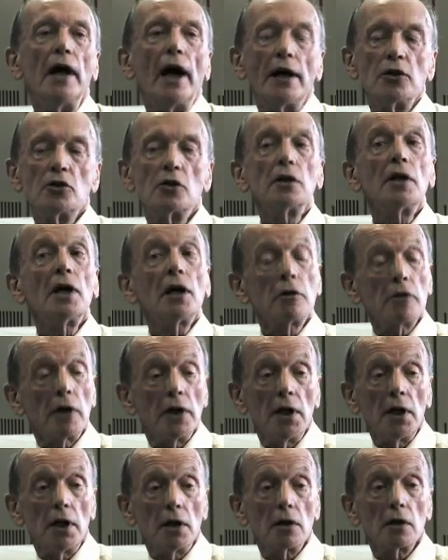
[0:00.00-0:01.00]
And to their
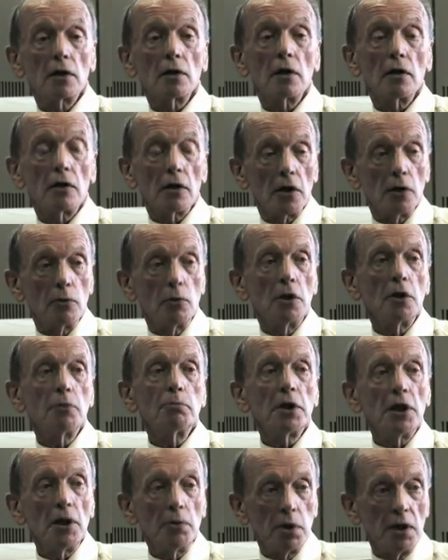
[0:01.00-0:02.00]
credit, there were
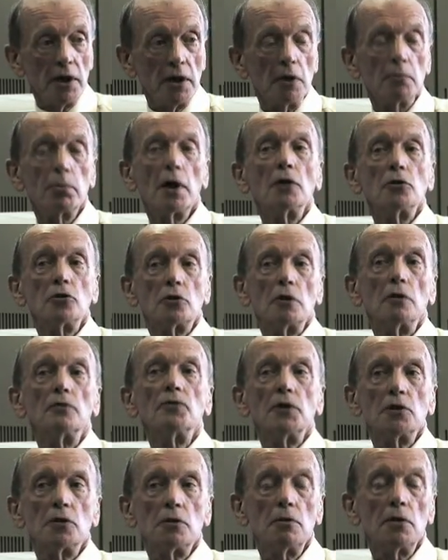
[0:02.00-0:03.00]
people in the post
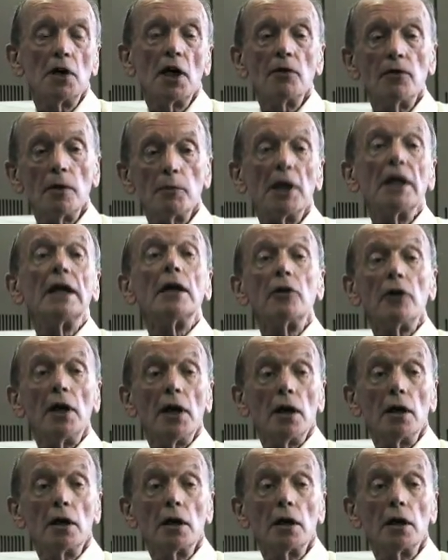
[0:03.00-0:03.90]
office who gave him a hearing.